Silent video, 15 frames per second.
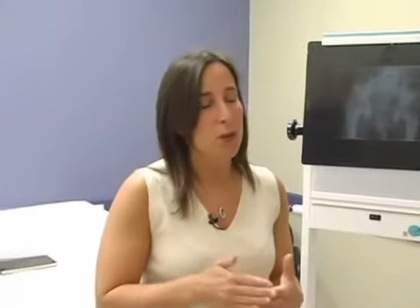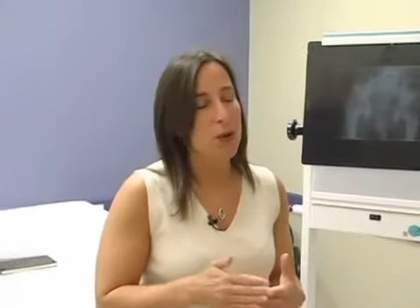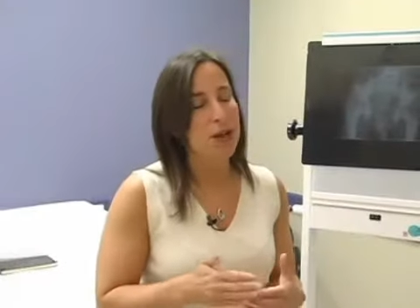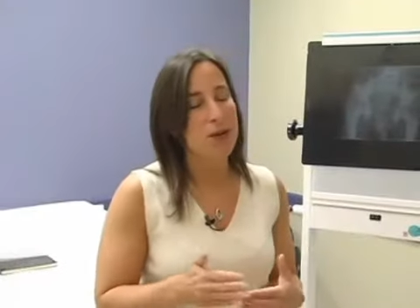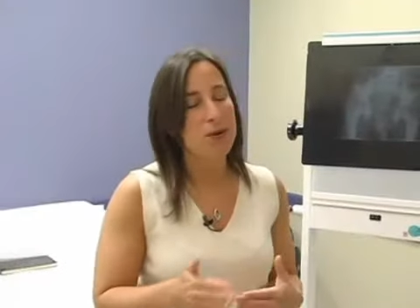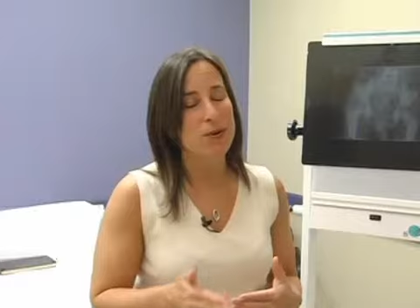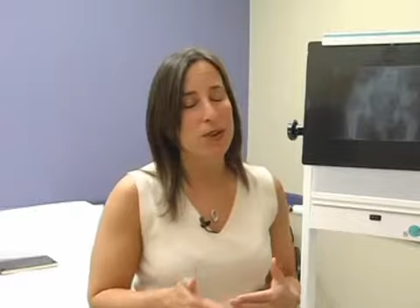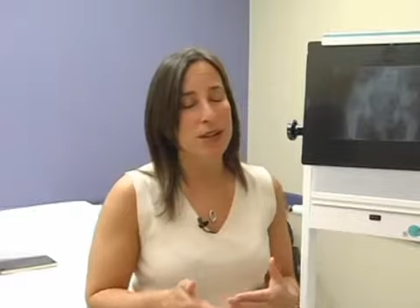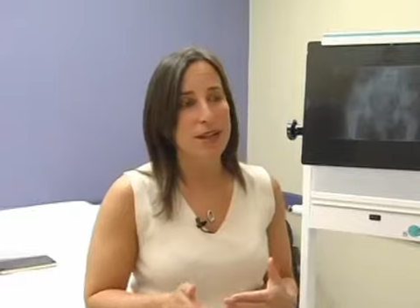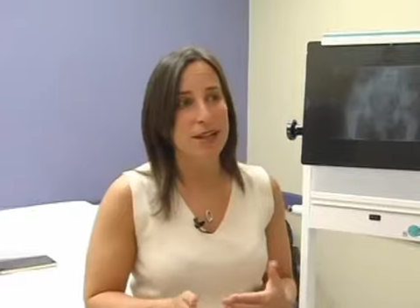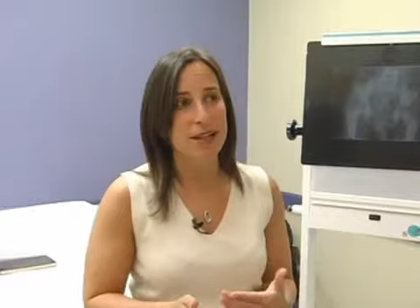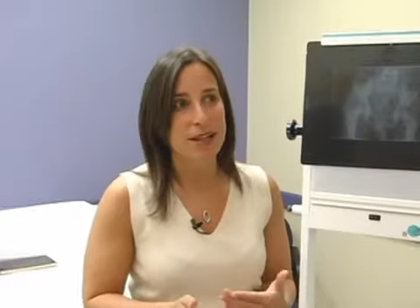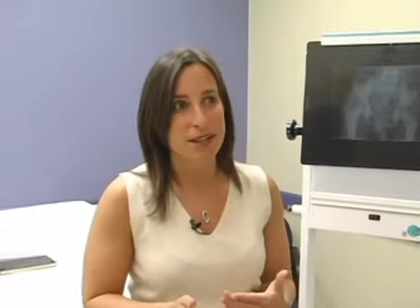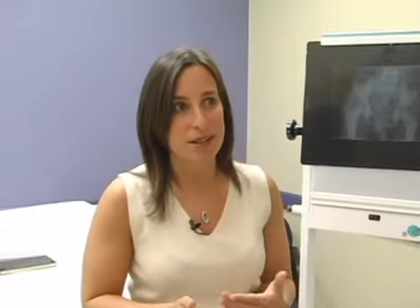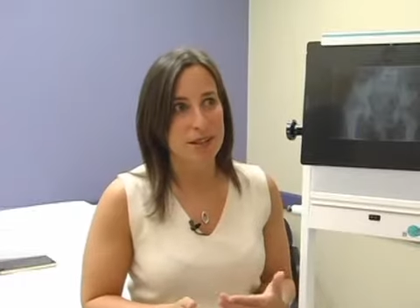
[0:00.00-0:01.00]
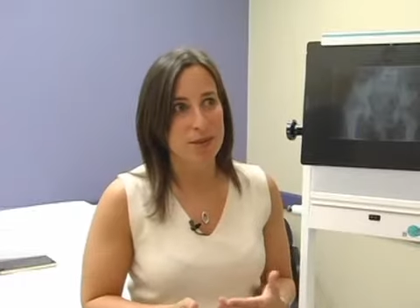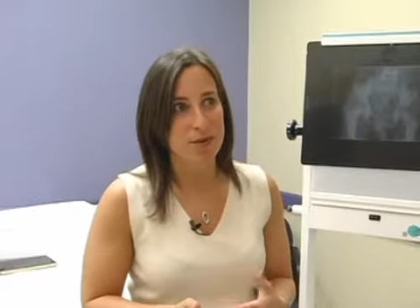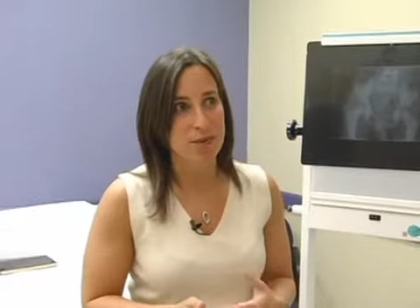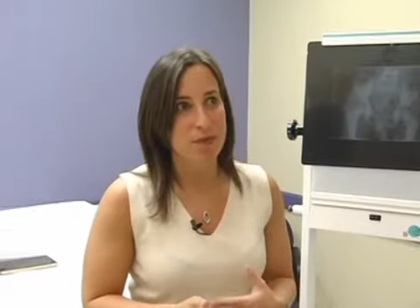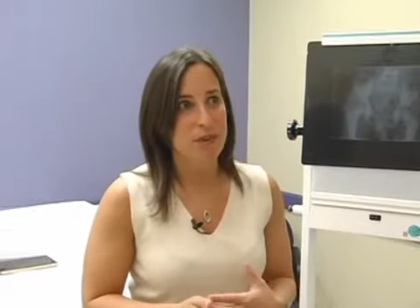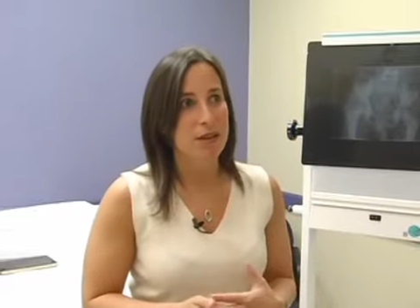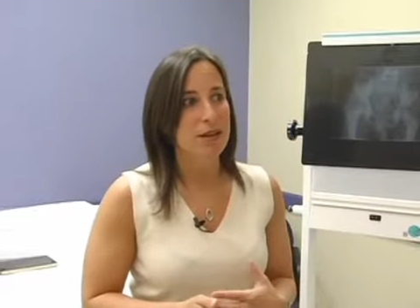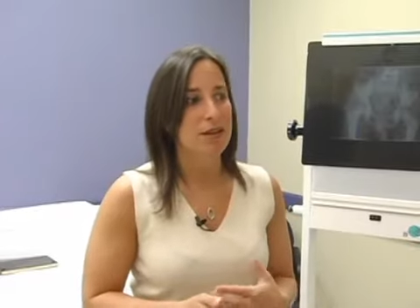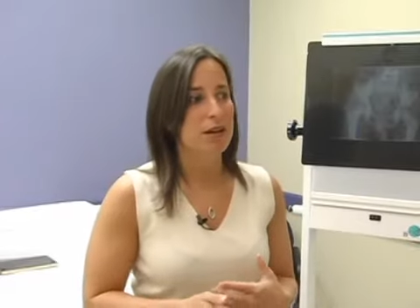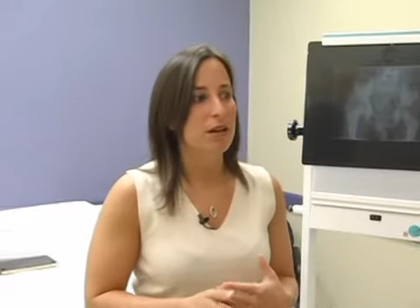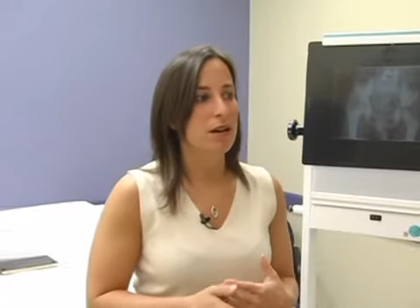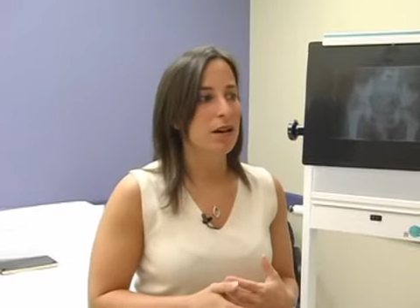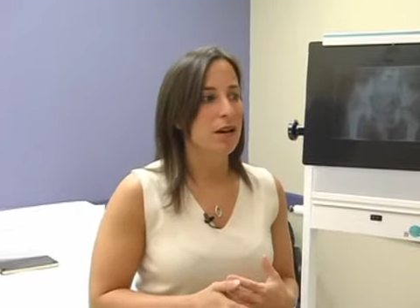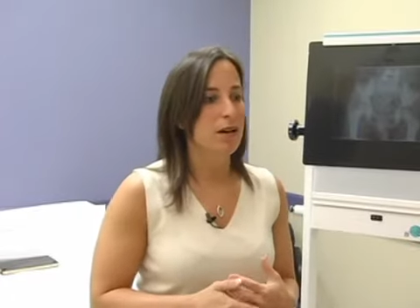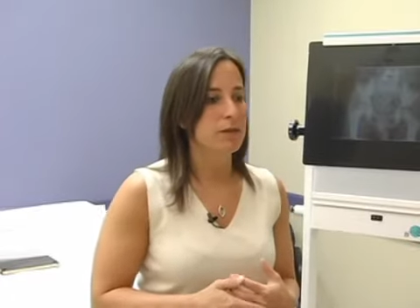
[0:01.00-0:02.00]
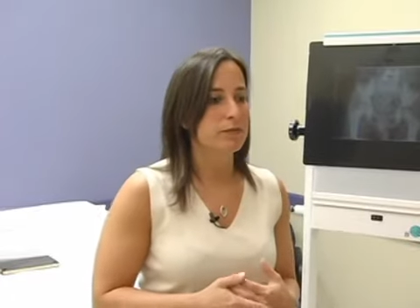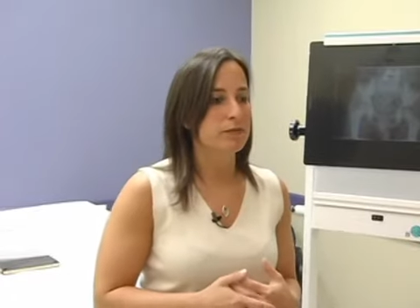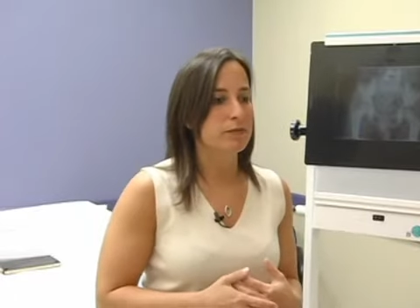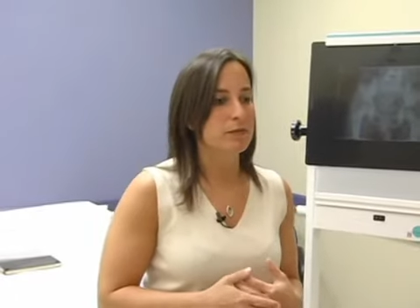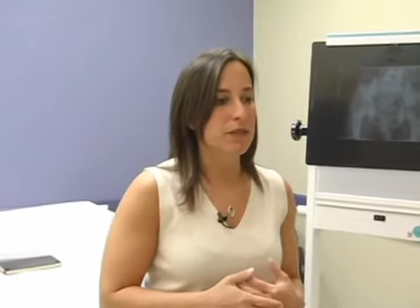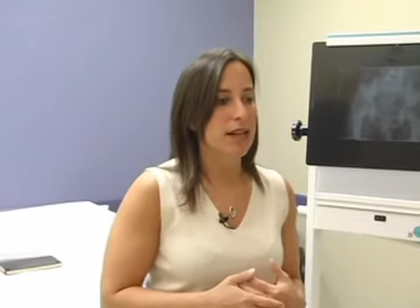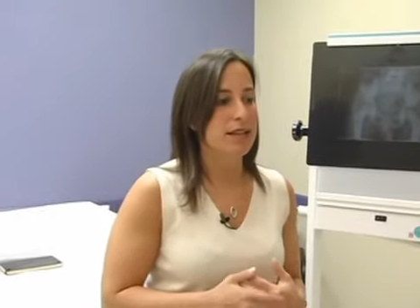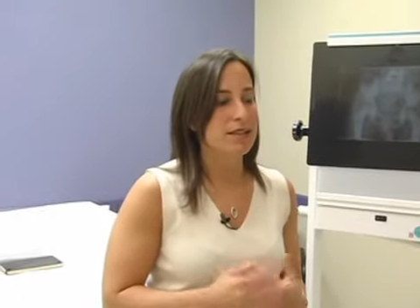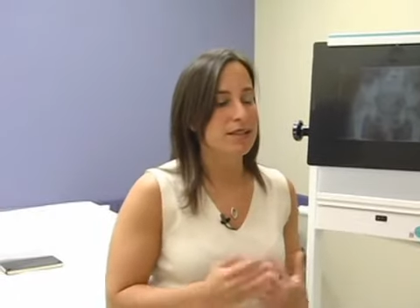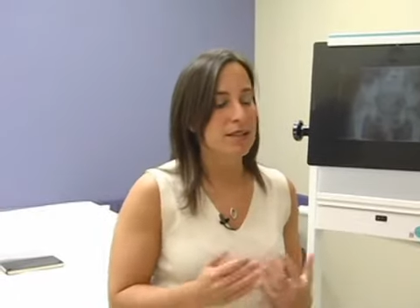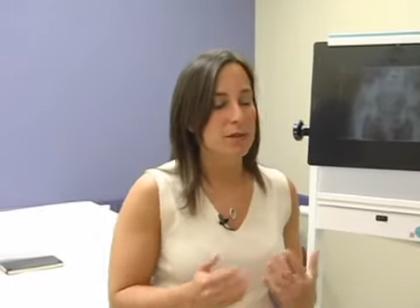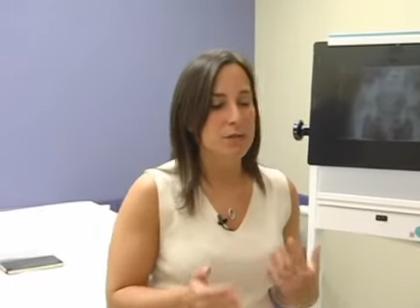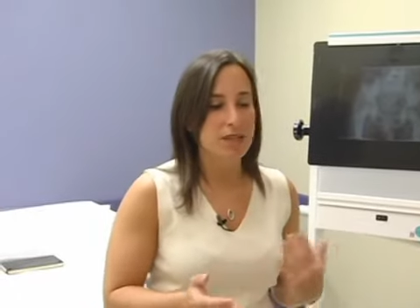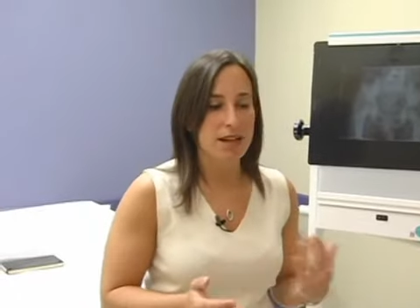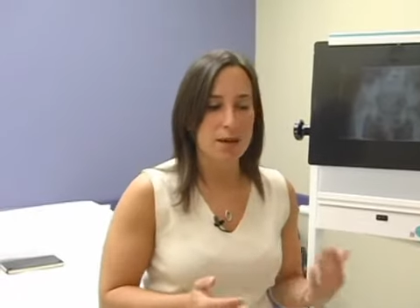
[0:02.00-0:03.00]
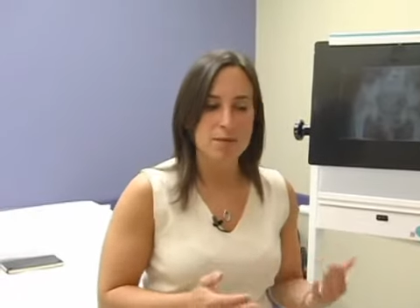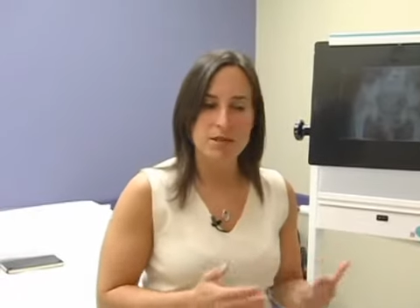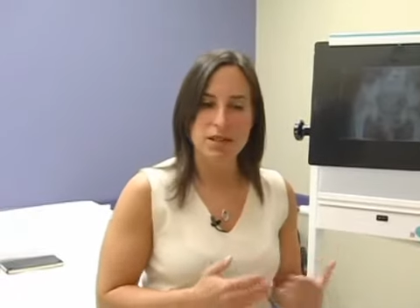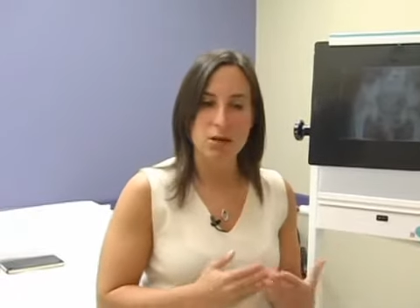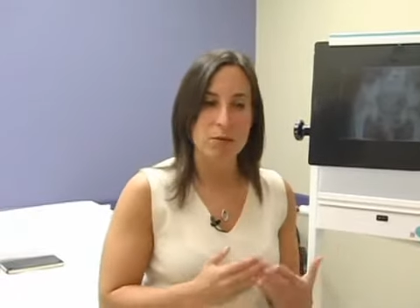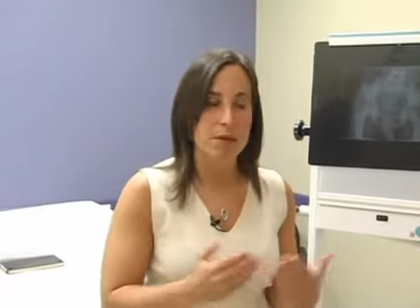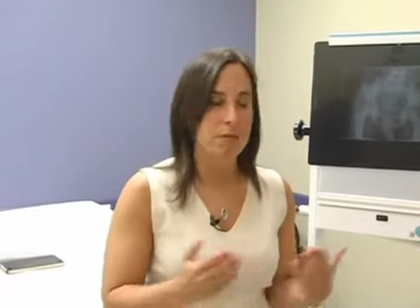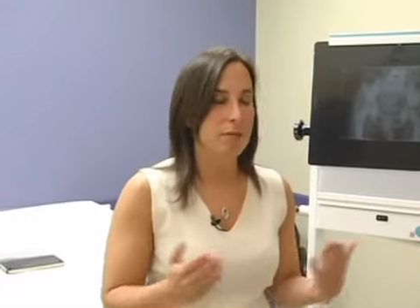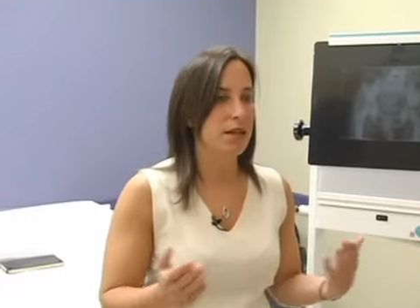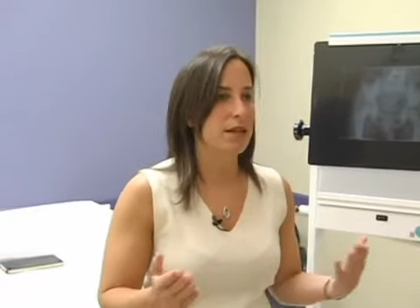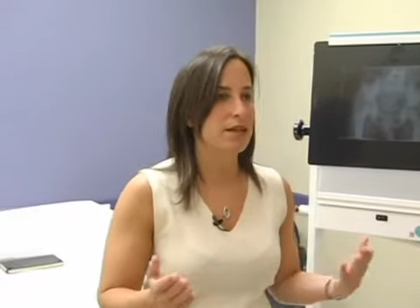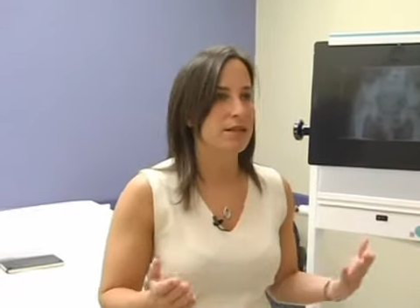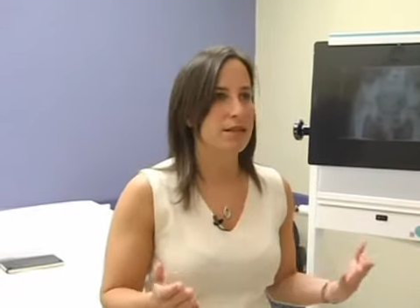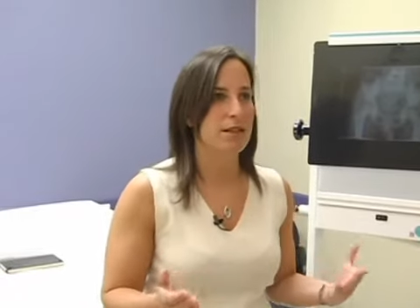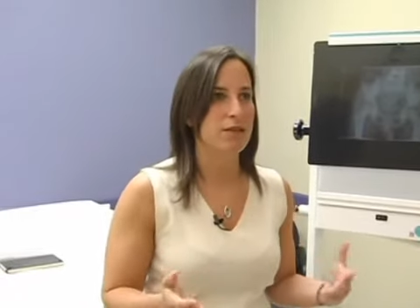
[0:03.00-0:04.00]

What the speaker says: greater than a year, and sometimes they'll be missed,